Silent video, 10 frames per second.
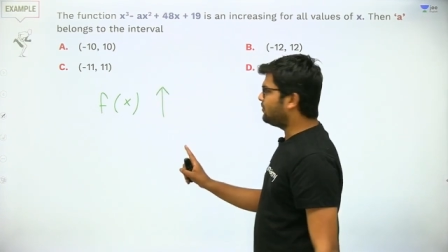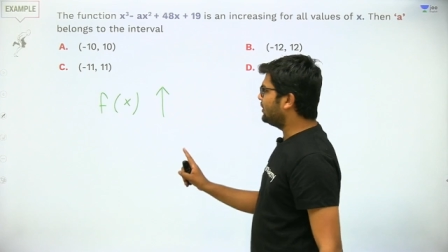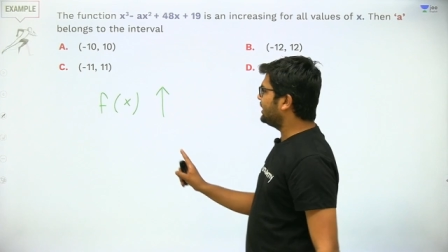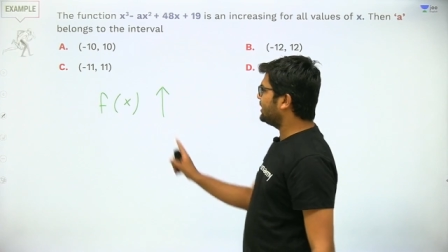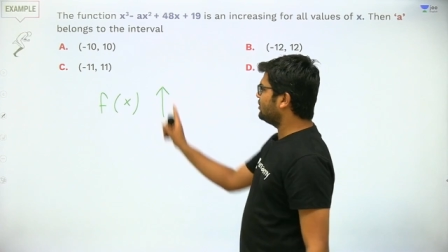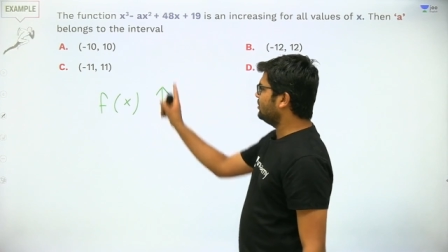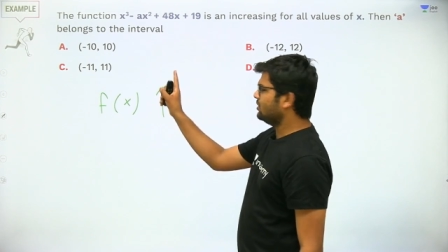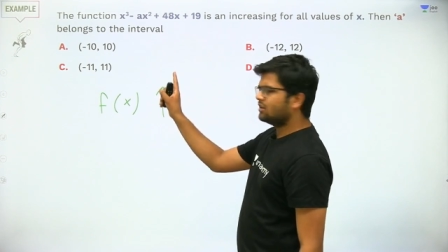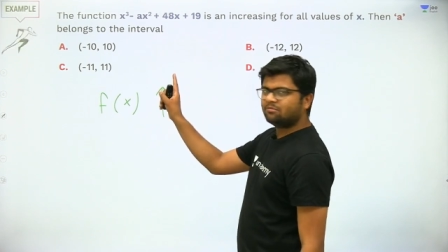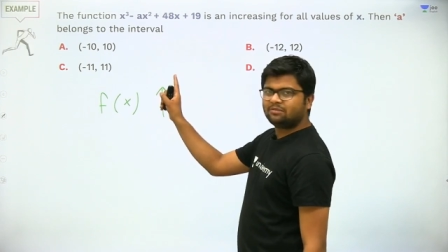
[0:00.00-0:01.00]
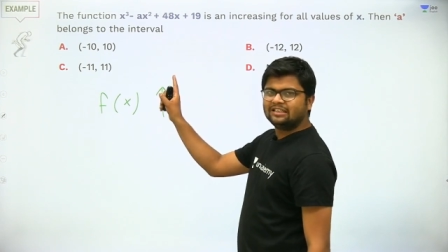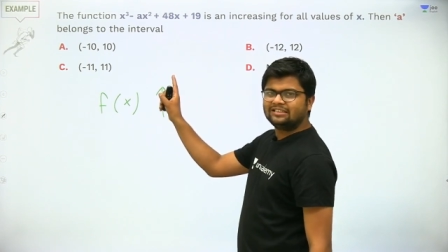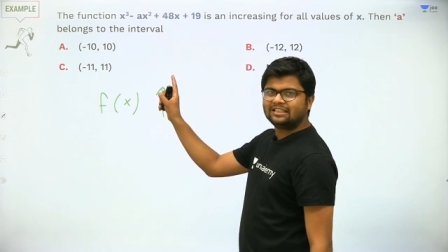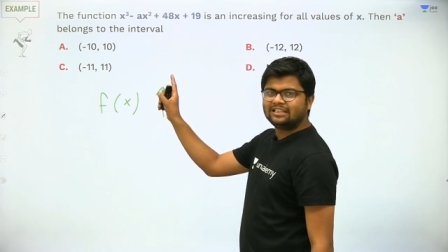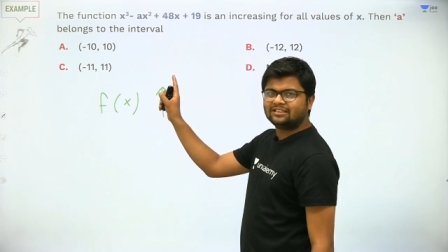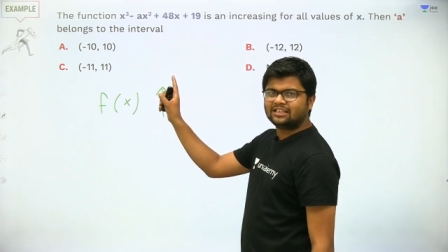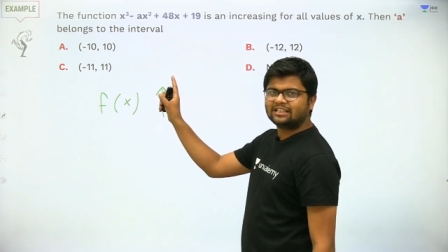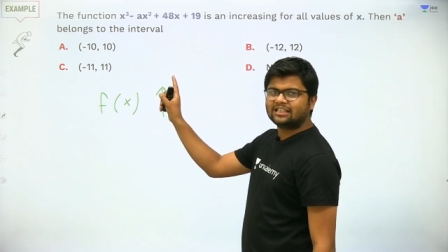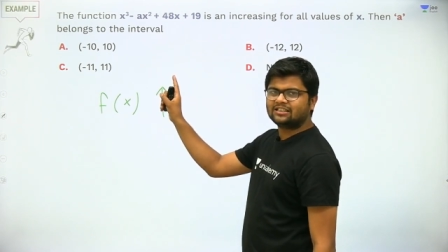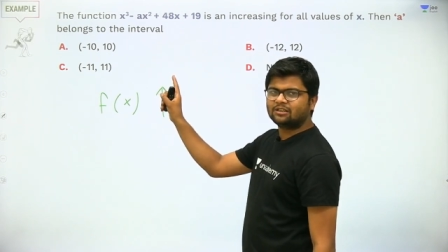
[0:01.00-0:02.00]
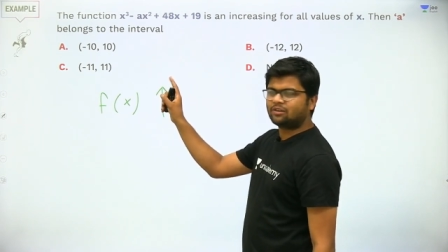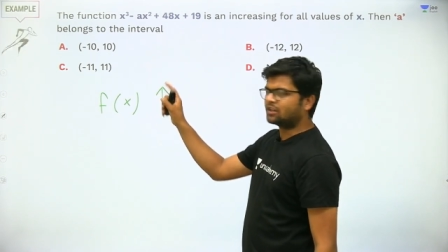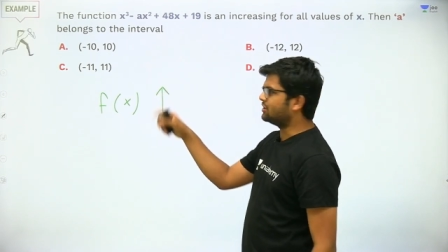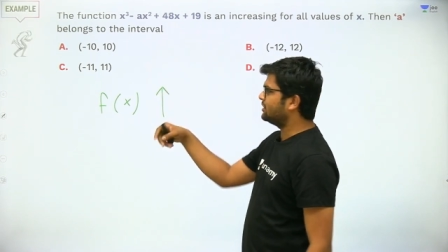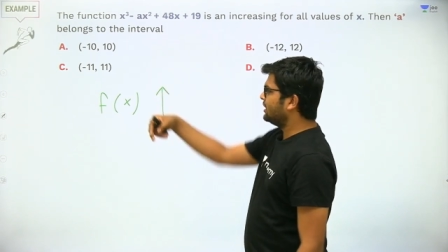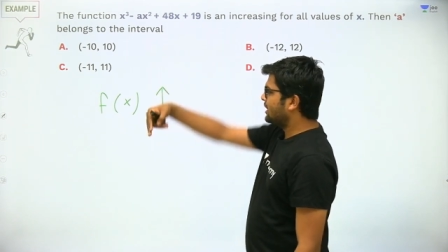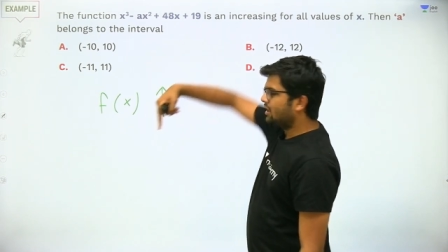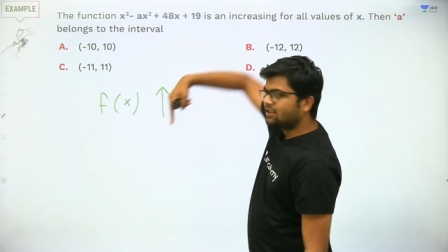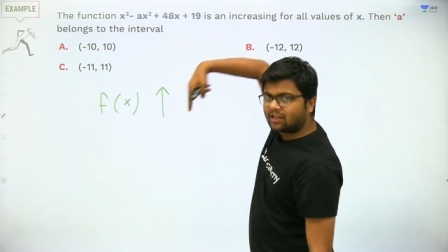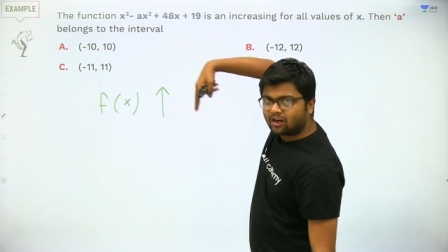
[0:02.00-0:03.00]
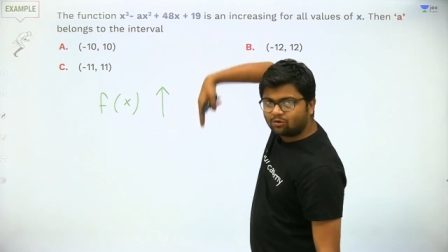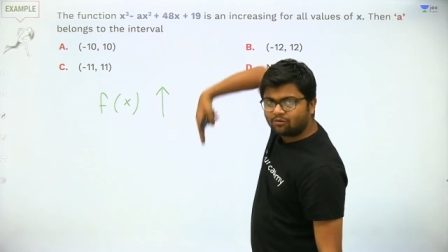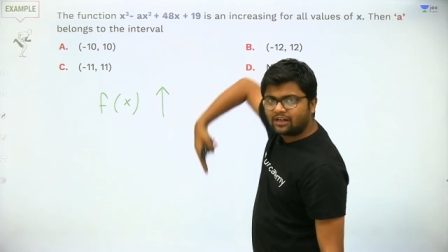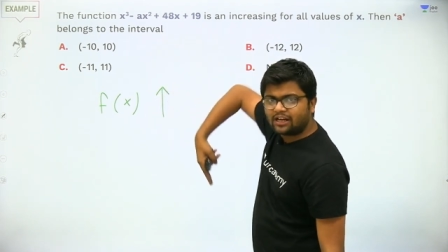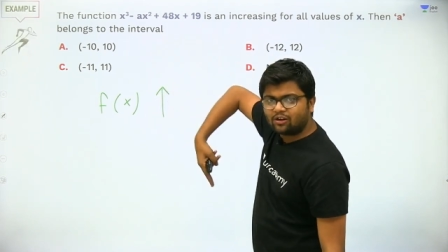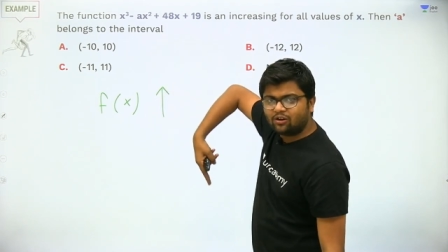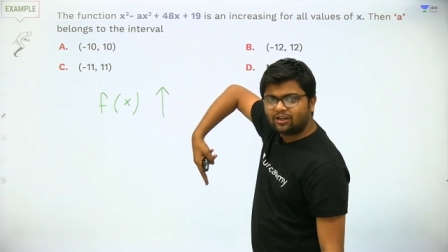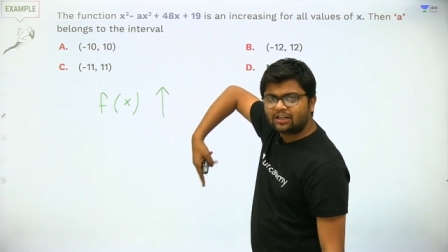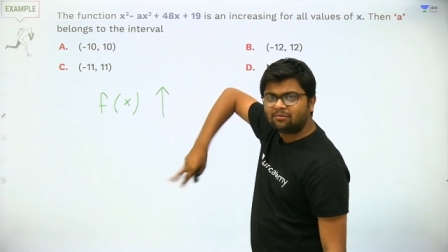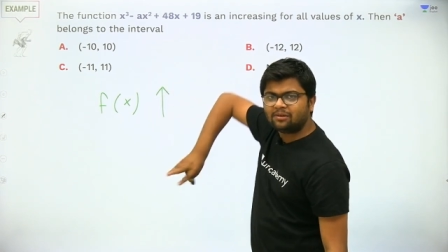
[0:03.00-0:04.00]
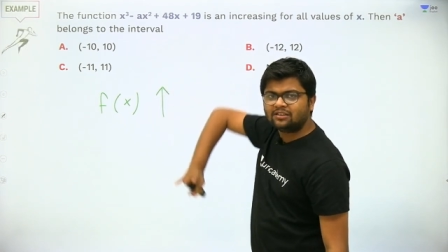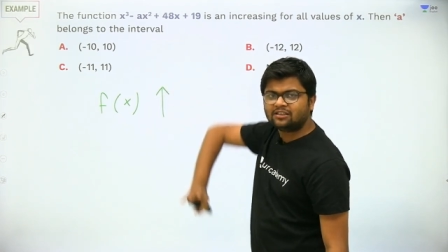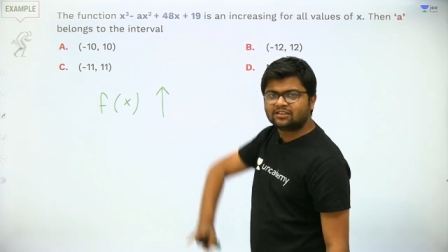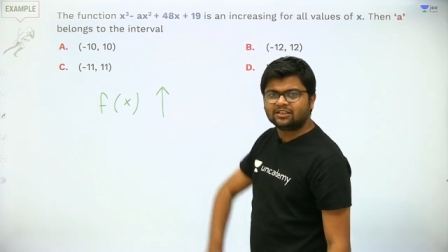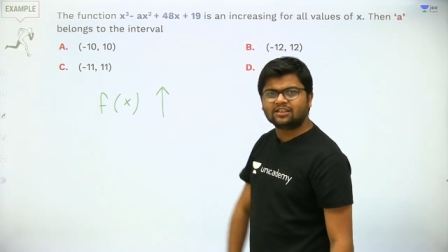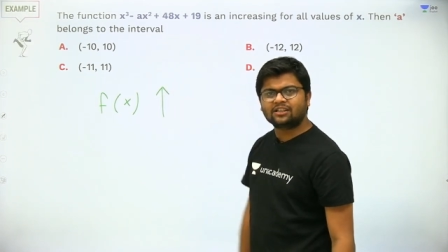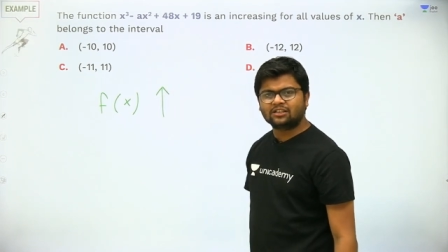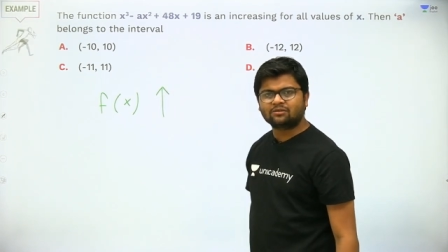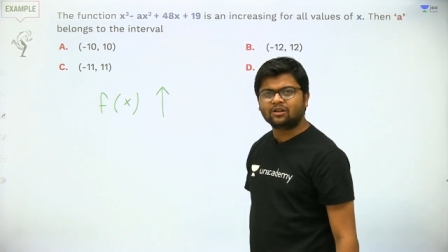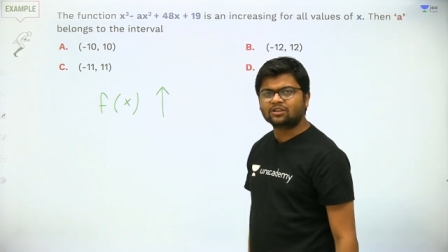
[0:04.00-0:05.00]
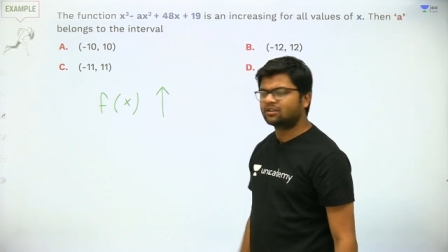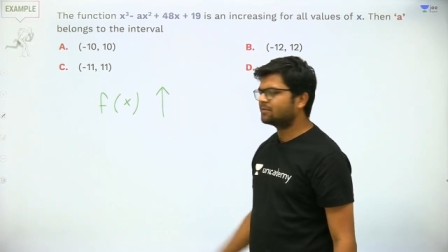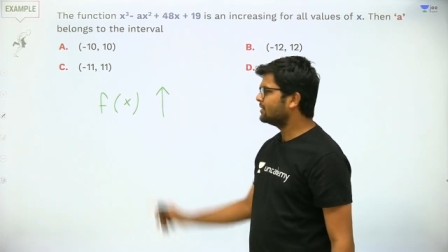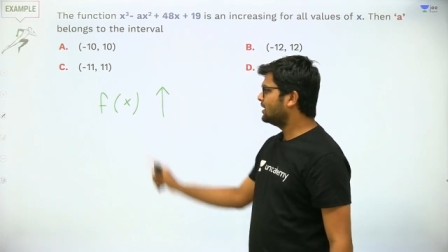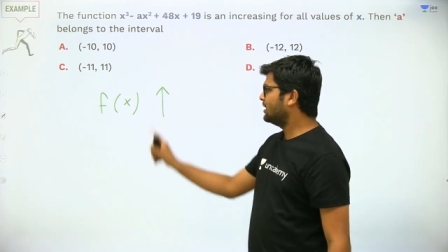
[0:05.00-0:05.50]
Upward arrow means it is an increasing function. Downward arrow, it means it is a decreasing function.